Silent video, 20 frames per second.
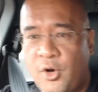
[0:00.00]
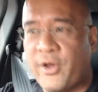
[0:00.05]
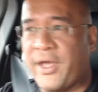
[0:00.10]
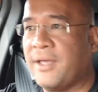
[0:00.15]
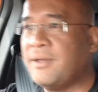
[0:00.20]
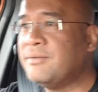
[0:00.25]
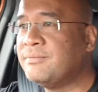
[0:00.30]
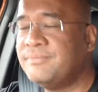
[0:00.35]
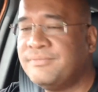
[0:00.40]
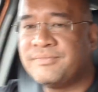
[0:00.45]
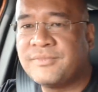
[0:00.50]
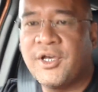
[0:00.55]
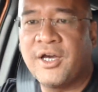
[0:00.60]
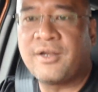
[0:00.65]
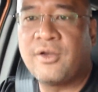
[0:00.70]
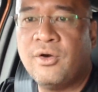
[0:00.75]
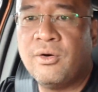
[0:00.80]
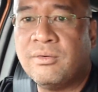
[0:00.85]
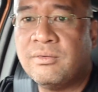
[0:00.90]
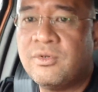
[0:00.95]
Okay,
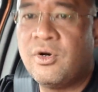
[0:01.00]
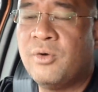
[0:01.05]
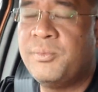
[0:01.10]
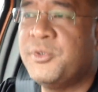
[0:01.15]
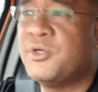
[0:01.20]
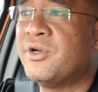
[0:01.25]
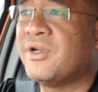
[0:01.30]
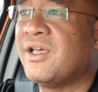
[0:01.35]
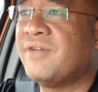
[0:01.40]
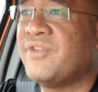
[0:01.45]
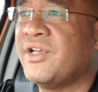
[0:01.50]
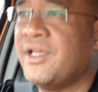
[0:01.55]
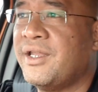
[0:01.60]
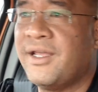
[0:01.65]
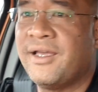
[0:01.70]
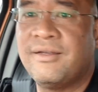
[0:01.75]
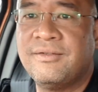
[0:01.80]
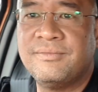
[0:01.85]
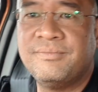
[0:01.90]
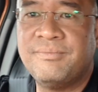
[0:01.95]
Gotta go. Hope you don't have a
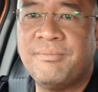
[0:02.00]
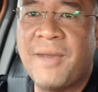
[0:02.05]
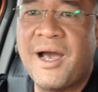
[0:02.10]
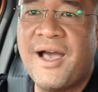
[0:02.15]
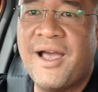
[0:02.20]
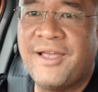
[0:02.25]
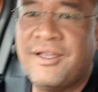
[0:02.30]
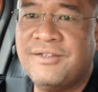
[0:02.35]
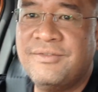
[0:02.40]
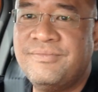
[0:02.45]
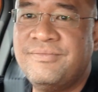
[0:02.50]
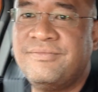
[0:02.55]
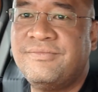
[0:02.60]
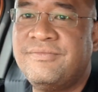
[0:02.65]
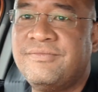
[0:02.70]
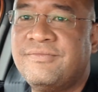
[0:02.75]
headache. Bye.